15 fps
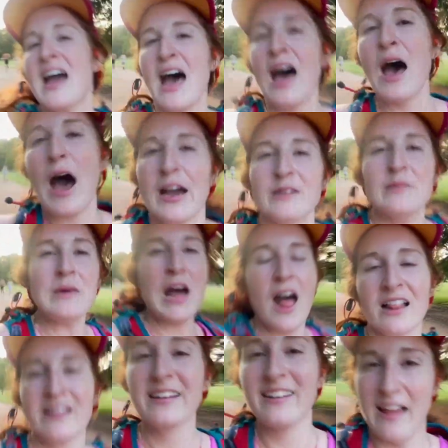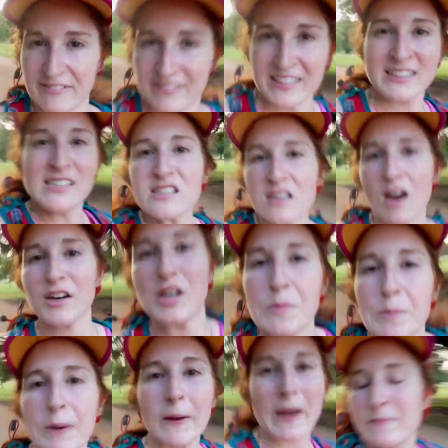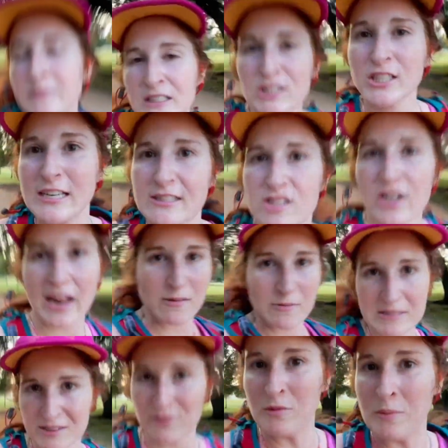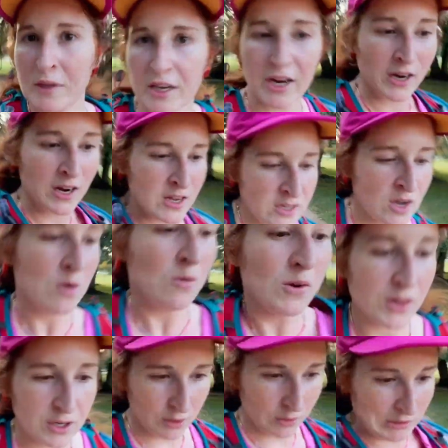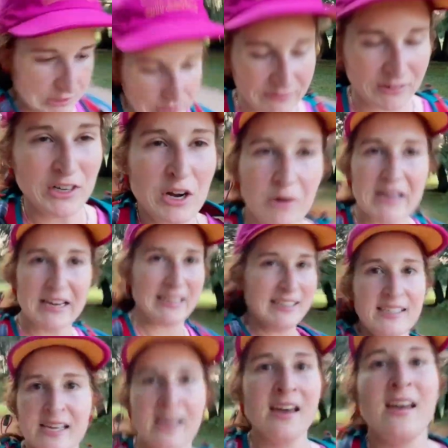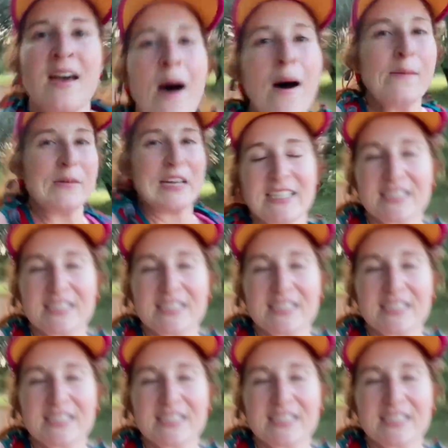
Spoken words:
I am loving this audiobook. I mentioned yesterday I wasn't familiar with who Trevor Noah is, but his